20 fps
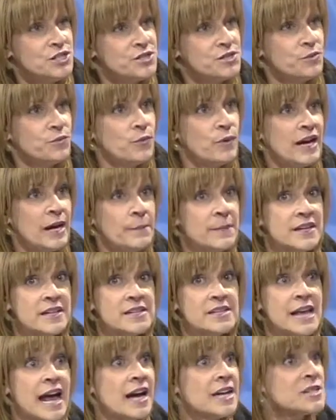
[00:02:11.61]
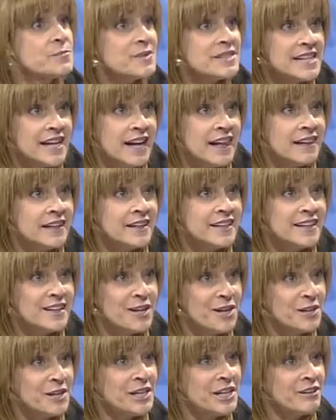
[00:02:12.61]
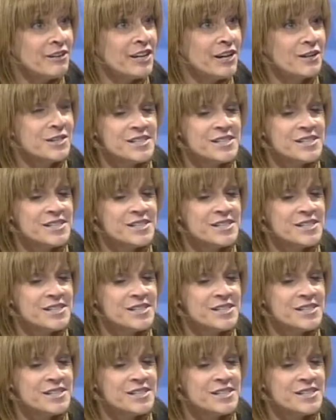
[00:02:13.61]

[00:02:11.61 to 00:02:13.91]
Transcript: ceramics, hospitality, culinary wow.